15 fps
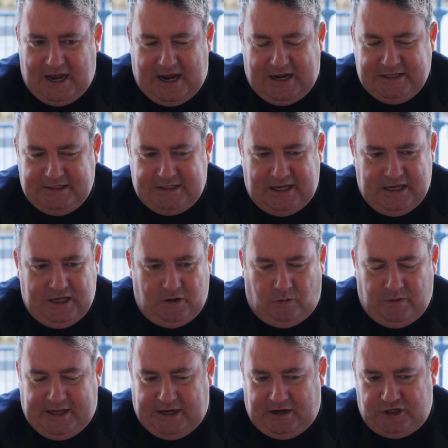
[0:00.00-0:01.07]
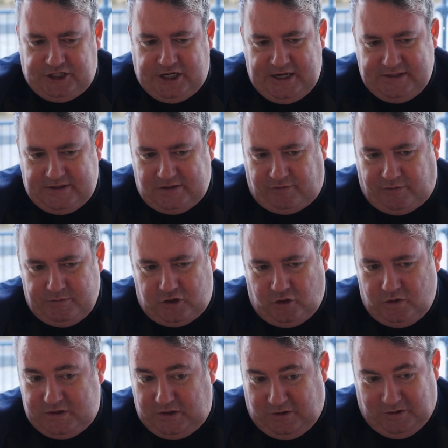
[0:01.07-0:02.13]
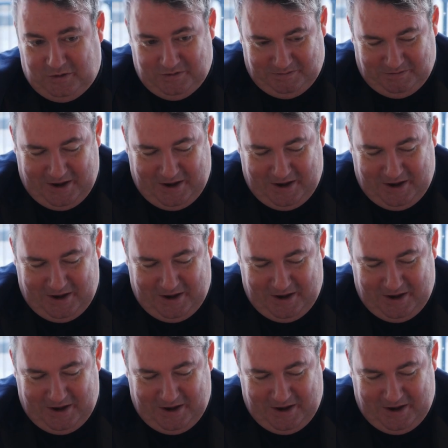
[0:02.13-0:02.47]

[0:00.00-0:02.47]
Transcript: And we get our cheeses from Dozio,